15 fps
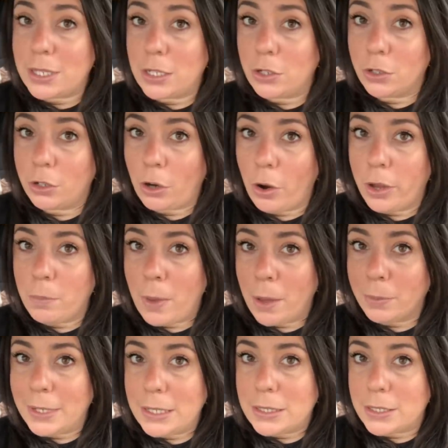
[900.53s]
you said you're growing
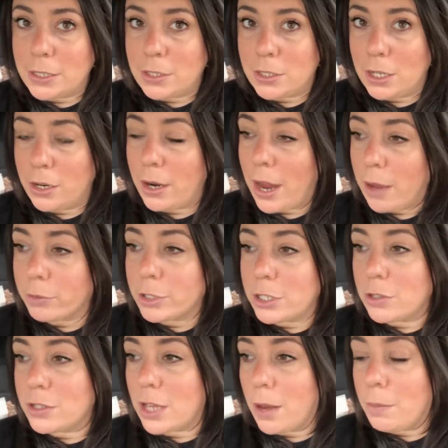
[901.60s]
pumpkins this year
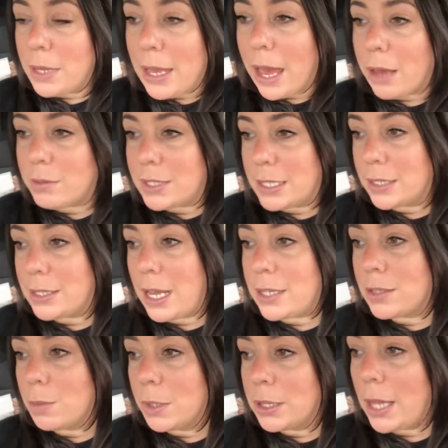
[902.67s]
after you saw me have
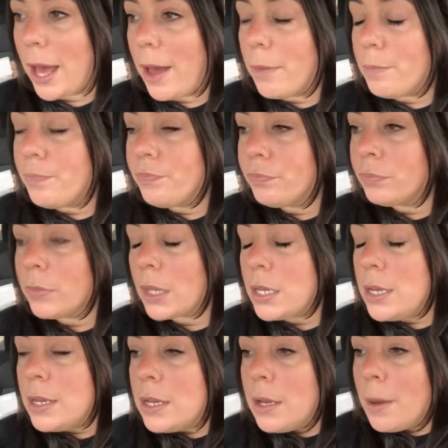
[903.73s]
success with them.
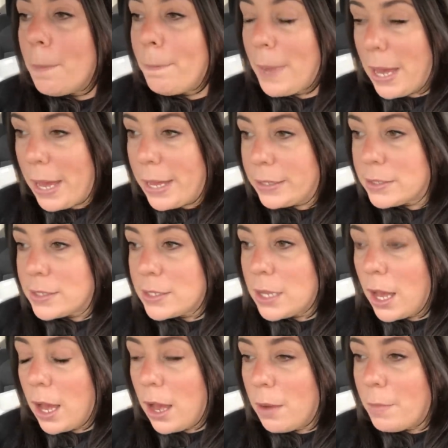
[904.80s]

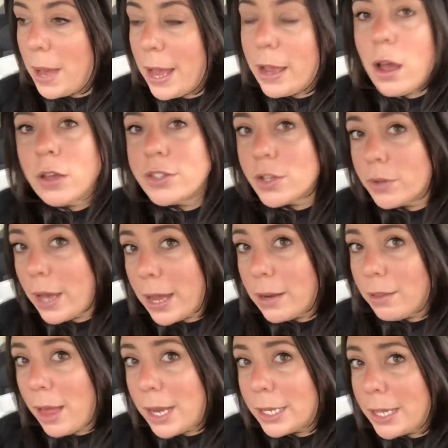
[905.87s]
But um, I also
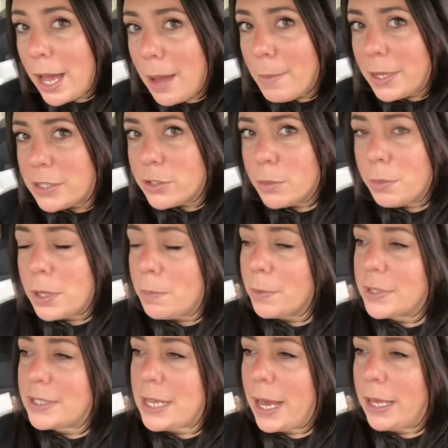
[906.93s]
got a lot of comments from
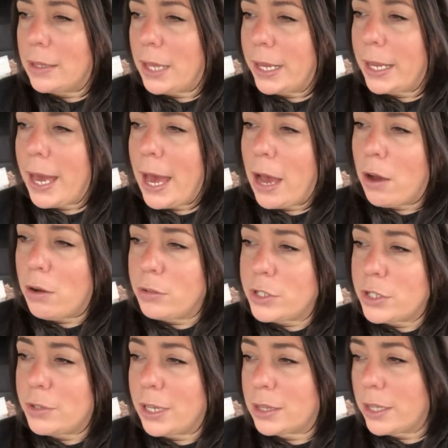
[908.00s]
people saying, like,
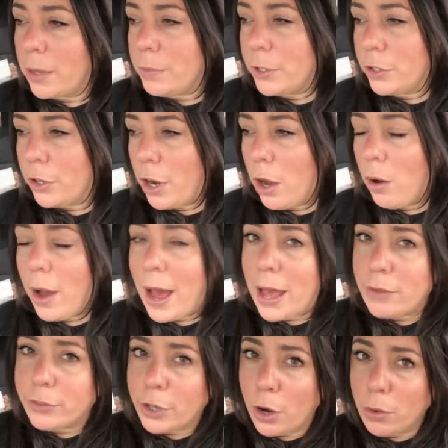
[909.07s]
how do you get them to grow?
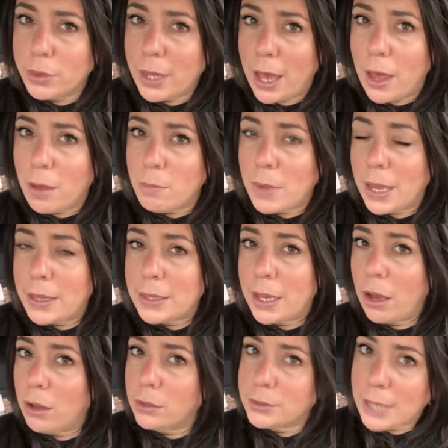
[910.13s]
I've grown them and
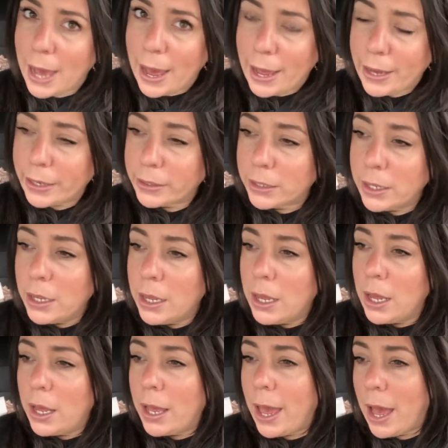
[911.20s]
they all died.
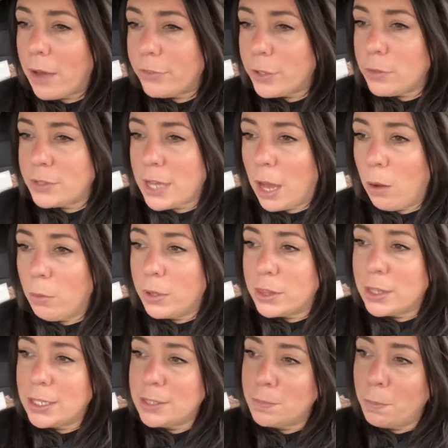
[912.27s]
Have you dealt
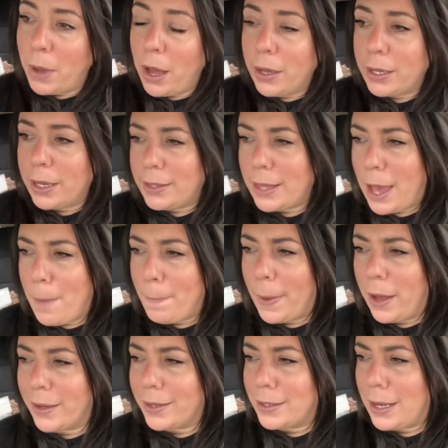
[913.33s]
with this bug and that
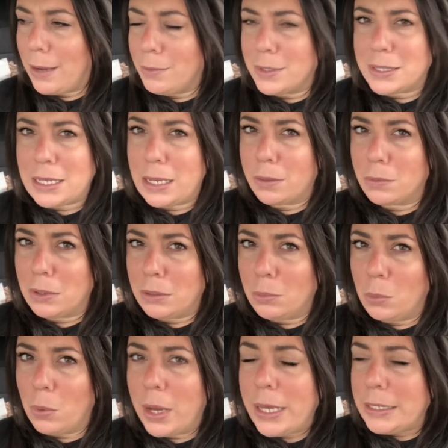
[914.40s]
bug? And I was like,
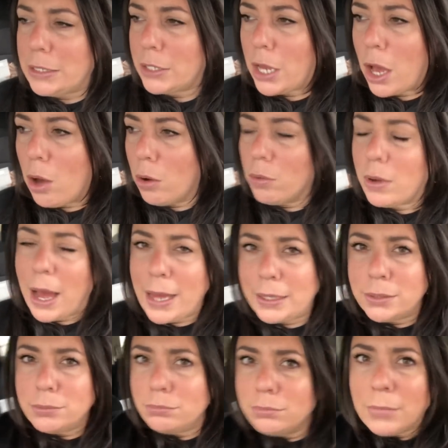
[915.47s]
what? No,
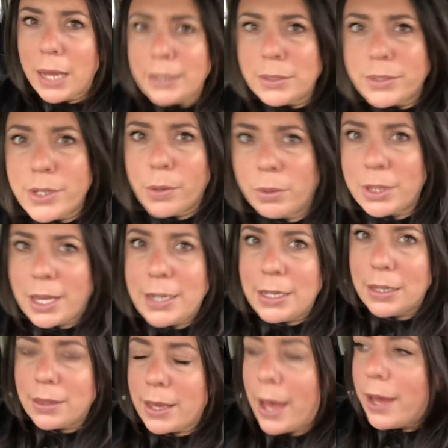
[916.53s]
I didn't, I didn't deal with any